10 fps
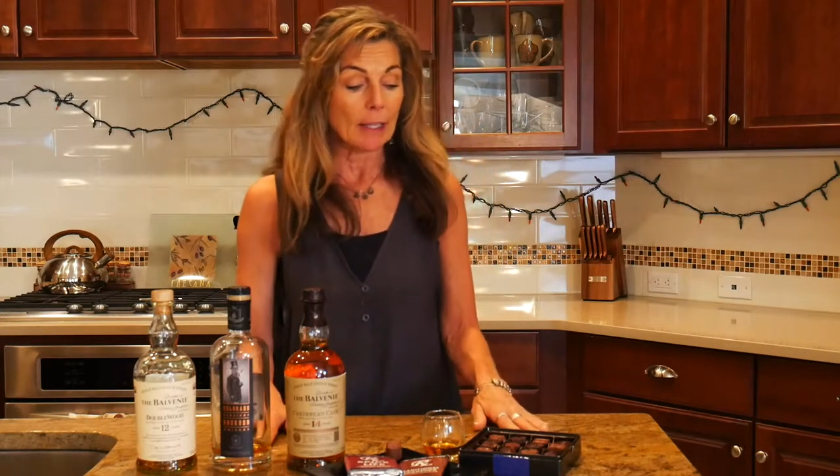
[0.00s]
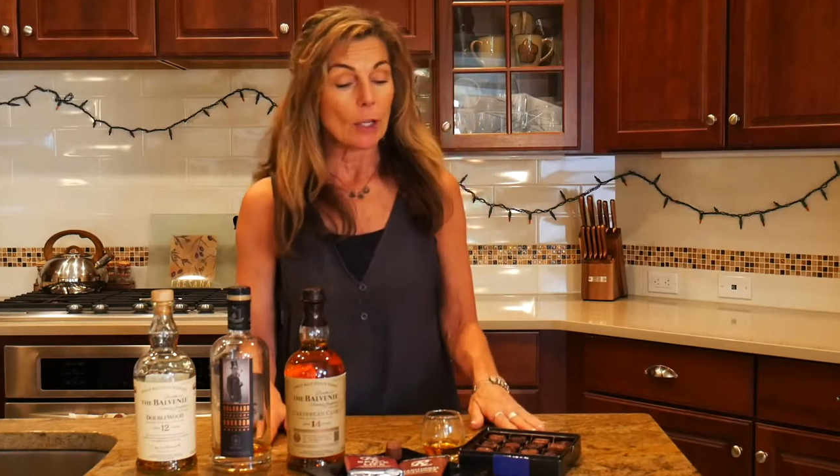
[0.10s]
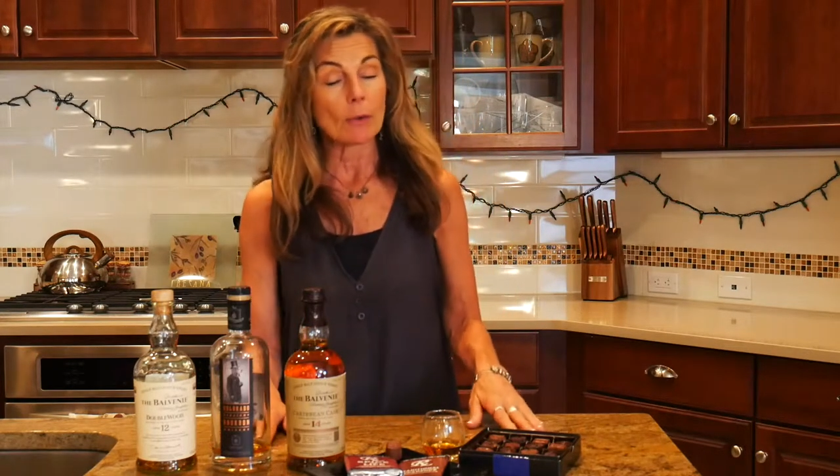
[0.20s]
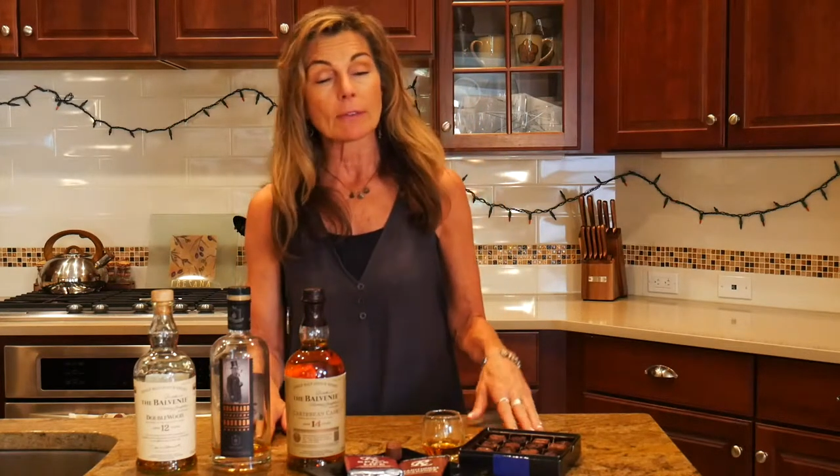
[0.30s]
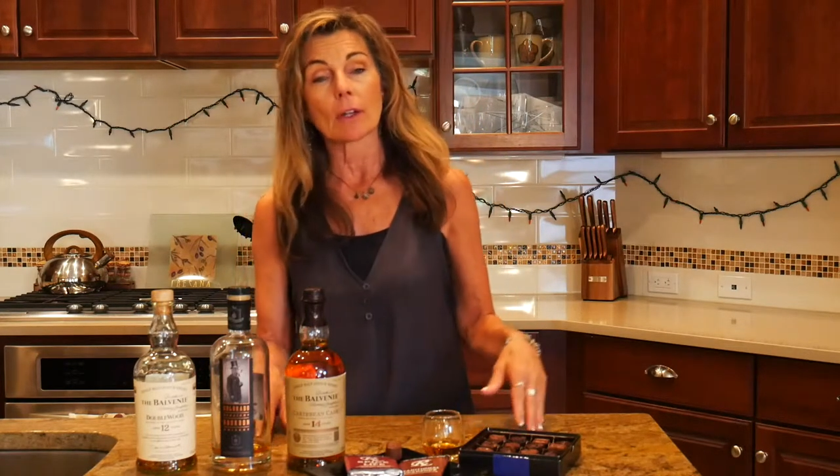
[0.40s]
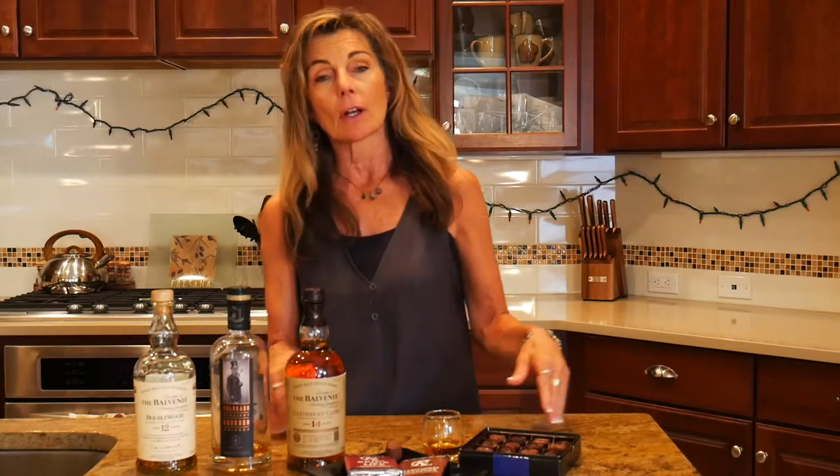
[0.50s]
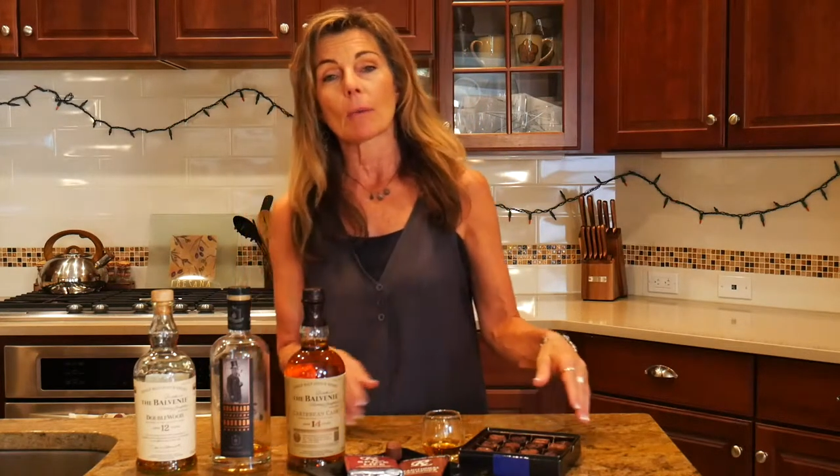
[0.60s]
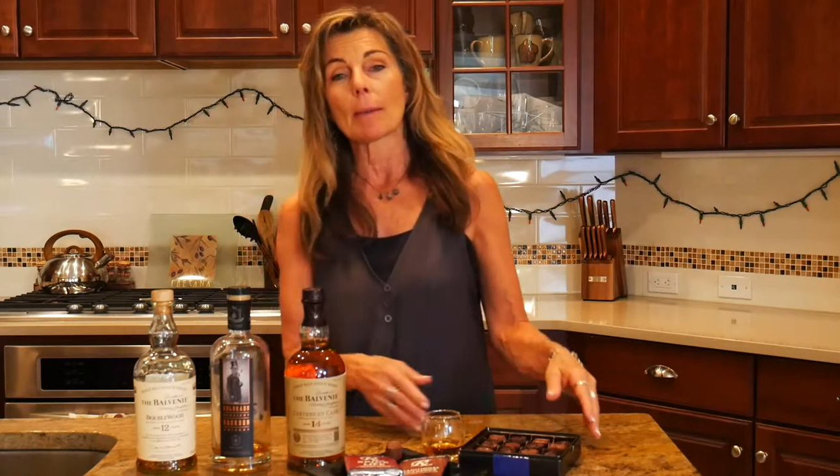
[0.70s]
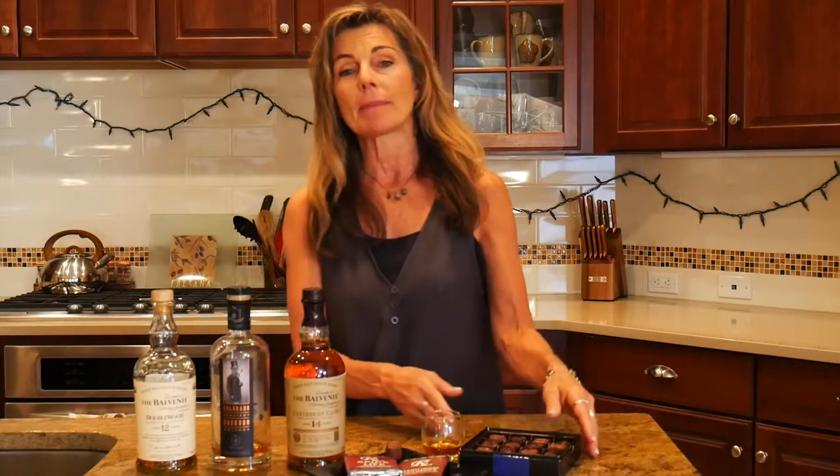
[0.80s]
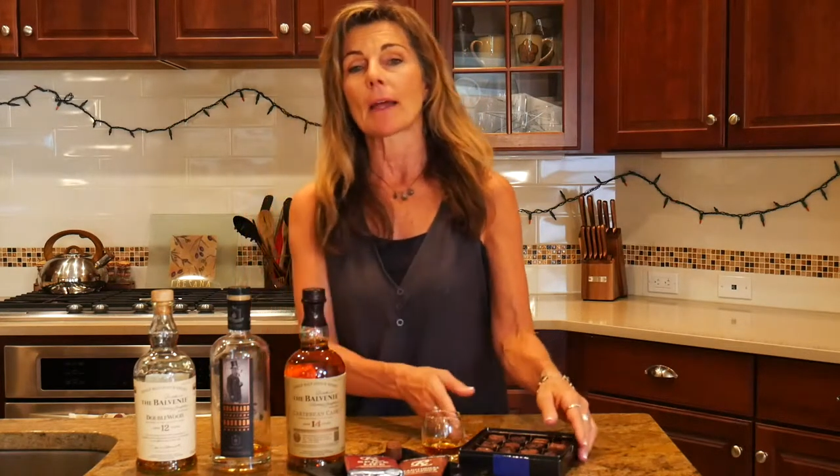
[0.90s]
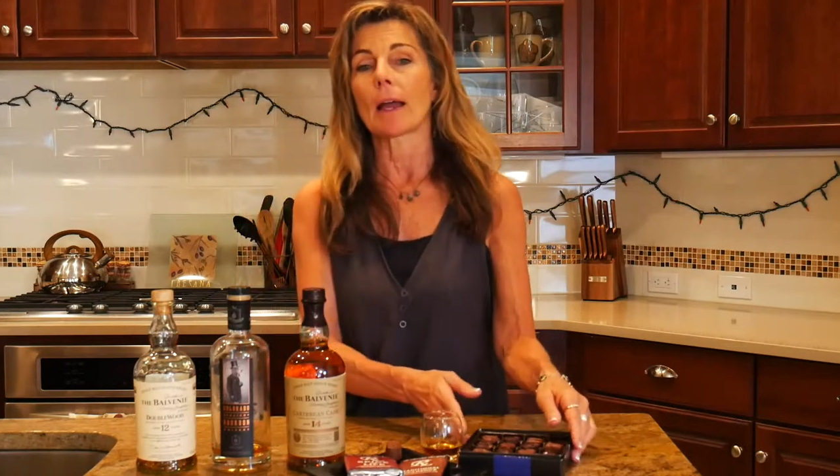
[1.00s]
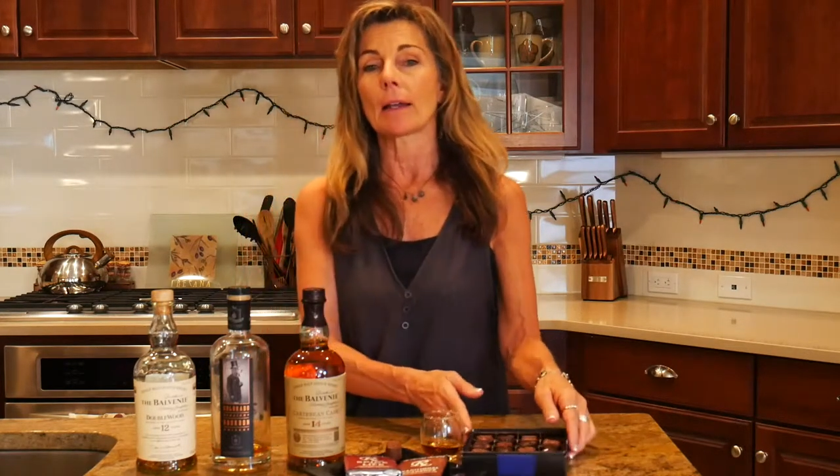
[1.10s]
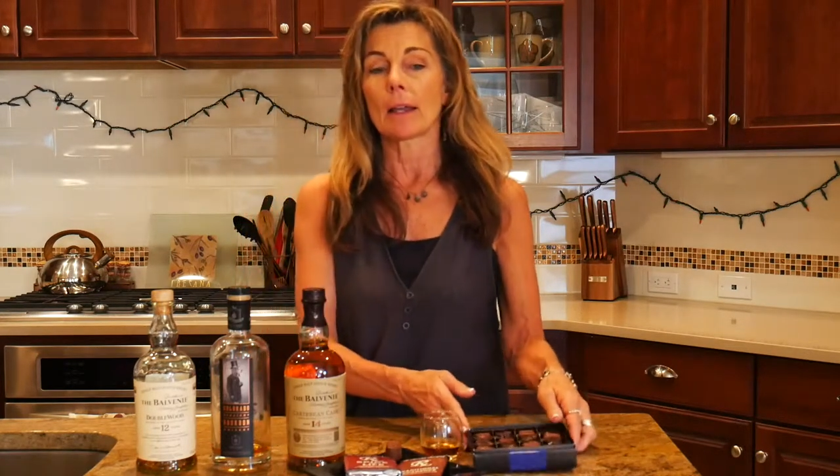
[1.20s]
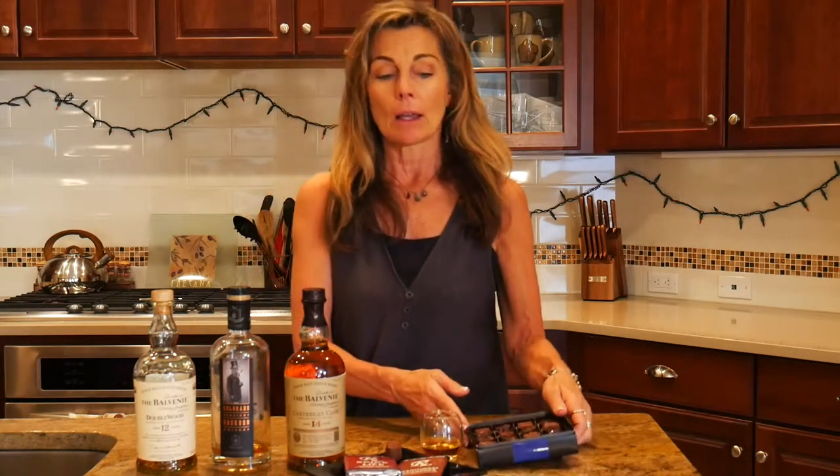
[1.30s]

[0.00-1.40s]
I noticed on our website